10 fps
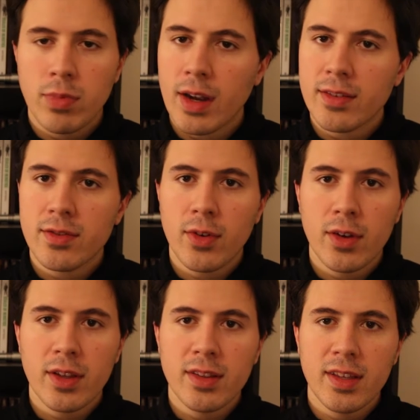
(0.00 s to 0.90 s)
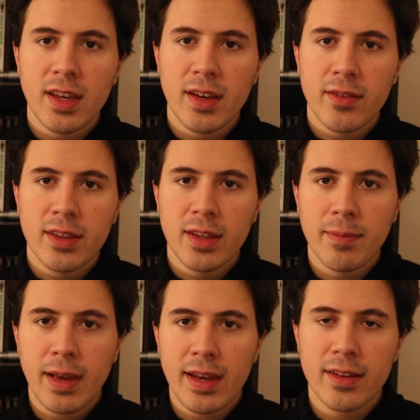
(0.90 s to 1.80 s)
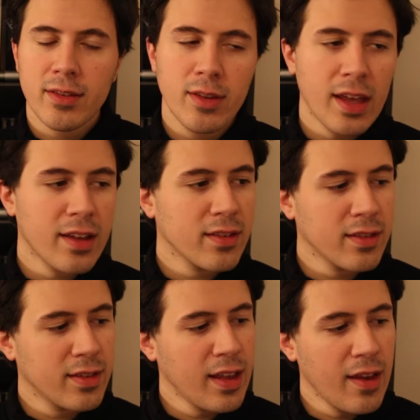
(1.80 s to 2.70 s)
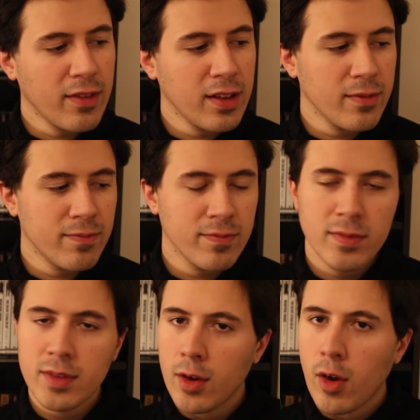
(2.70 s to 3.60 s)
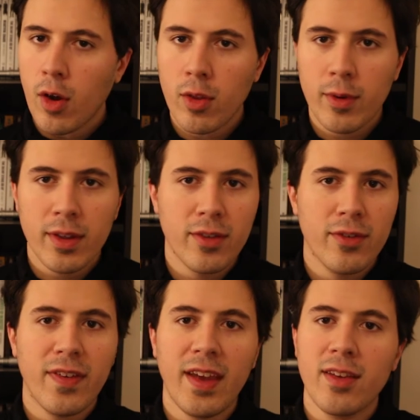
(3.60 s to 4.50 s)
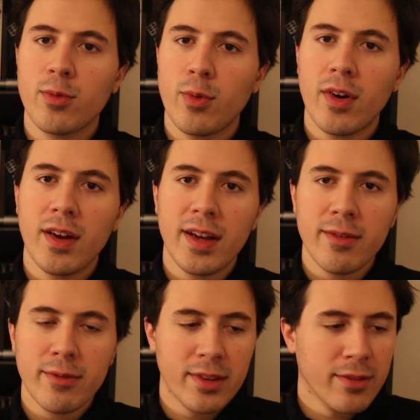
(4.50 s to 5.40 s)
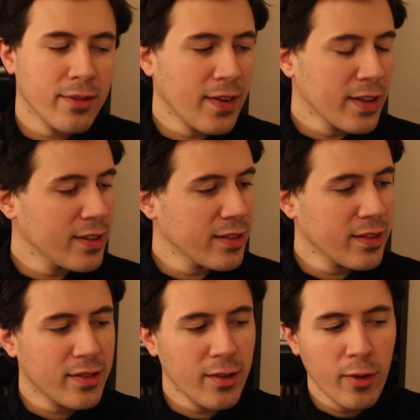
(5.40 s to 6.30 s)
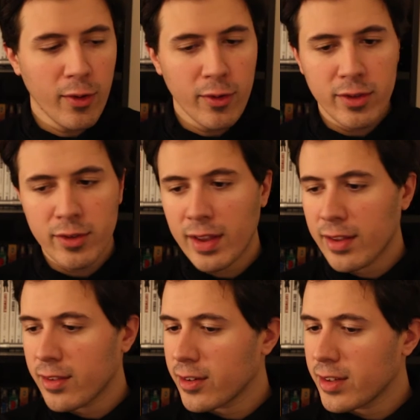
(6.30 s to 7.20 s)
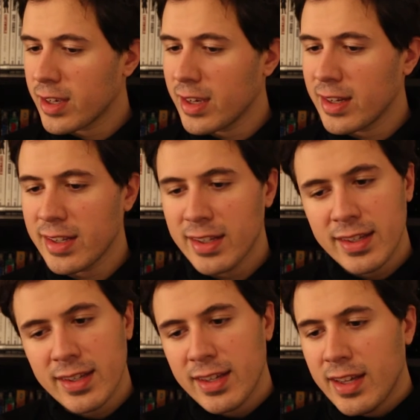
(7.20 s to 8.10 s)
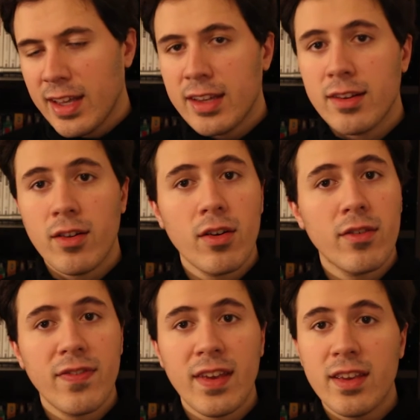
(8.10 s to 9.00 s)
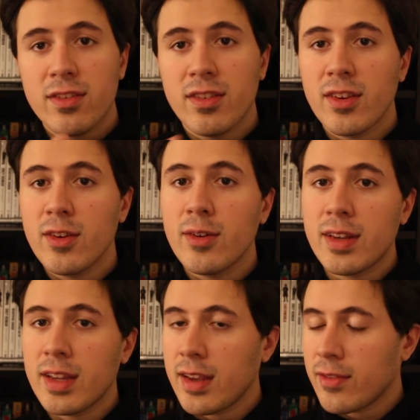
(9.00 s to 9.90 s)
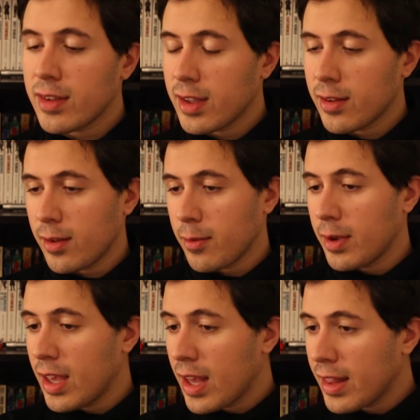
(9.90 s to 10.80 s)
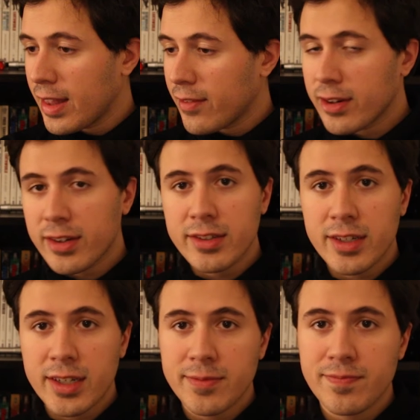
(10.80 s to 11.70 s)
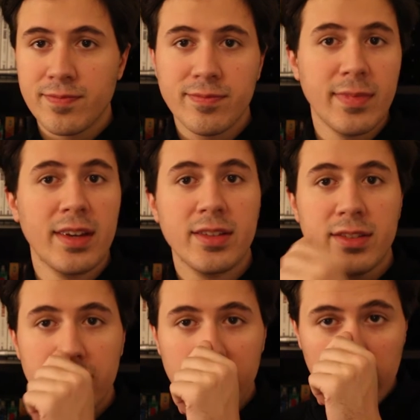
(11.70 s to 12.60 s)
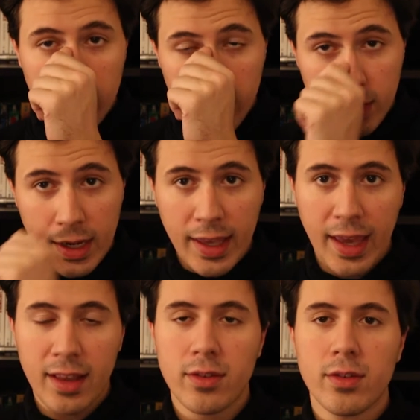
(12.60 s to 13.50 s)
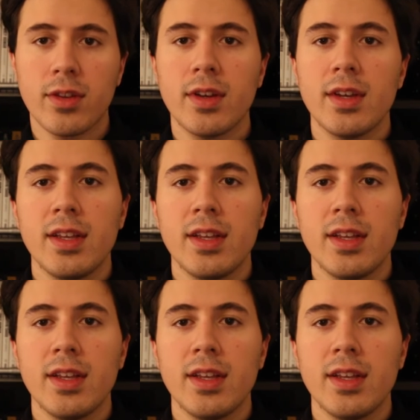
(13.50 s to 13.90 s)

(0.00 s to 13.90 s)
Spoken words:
Price of Loyalty, everything back in 2007, all the way through Phase 1 with Reflection of the Soul in 2013, and all of Phase 2, and then everything that we never managed to do or got canceled.